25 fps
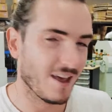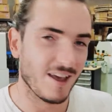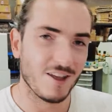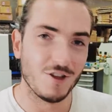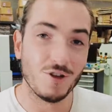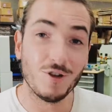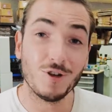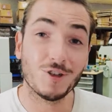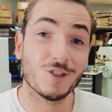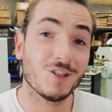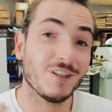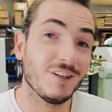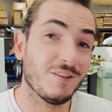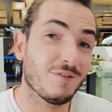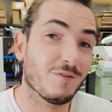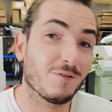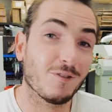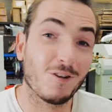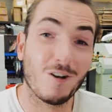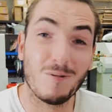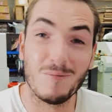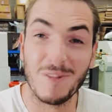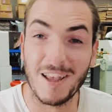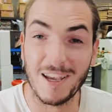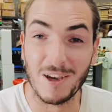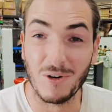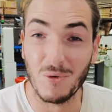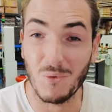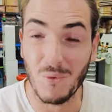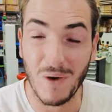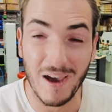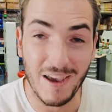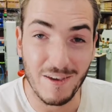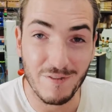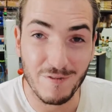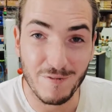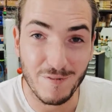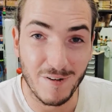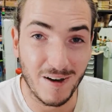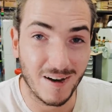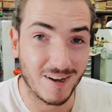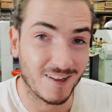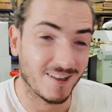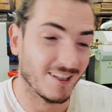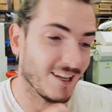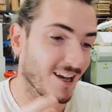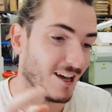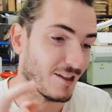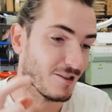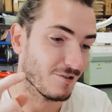usually from like a WAV
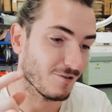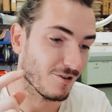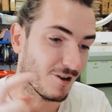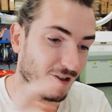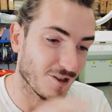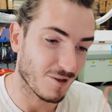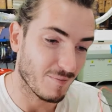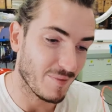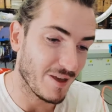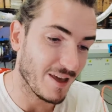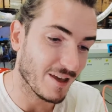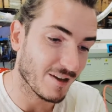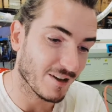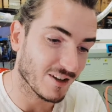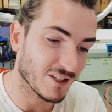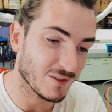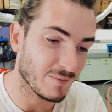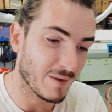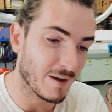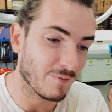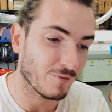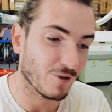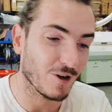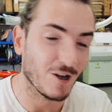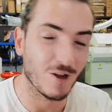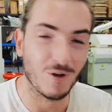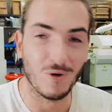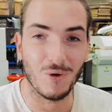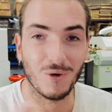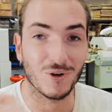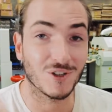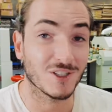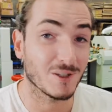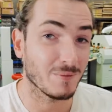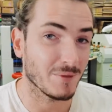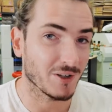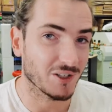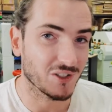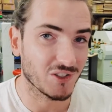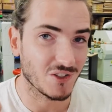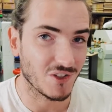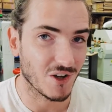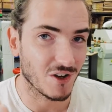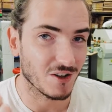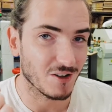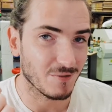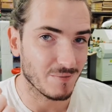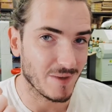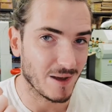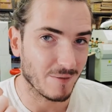file, either on the Pico's memory or some
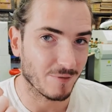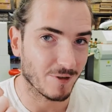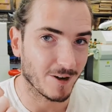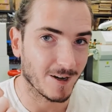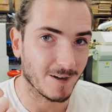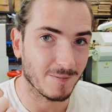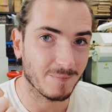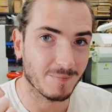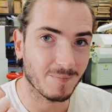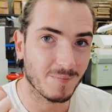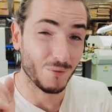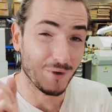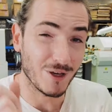external memory.